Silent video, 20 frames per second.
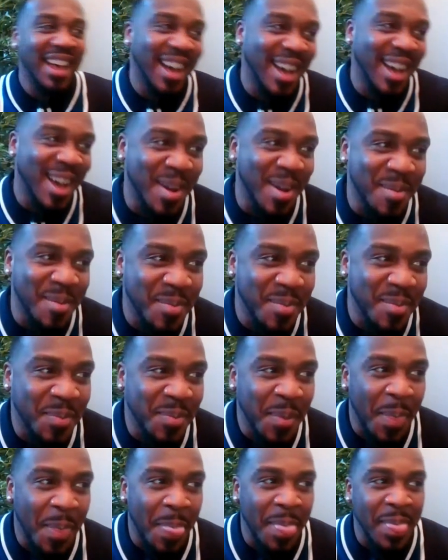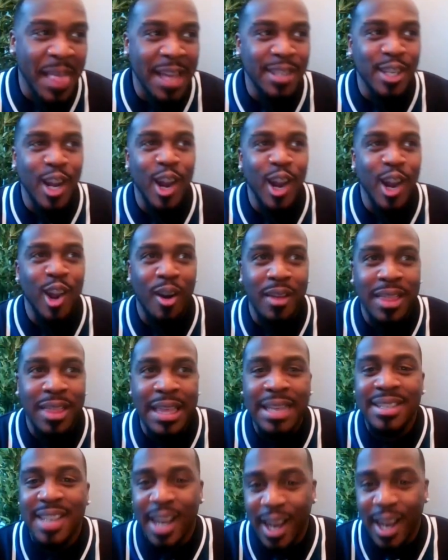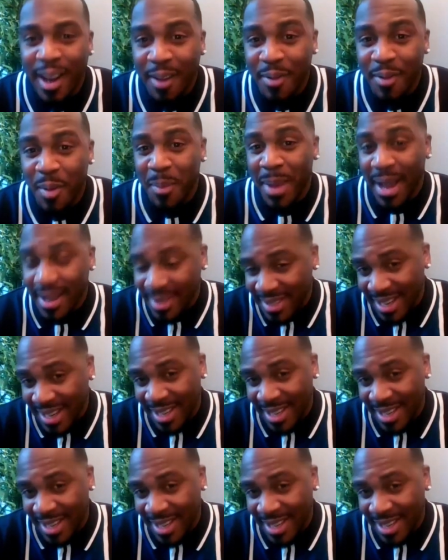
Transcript: Um, there's a lot of things I love about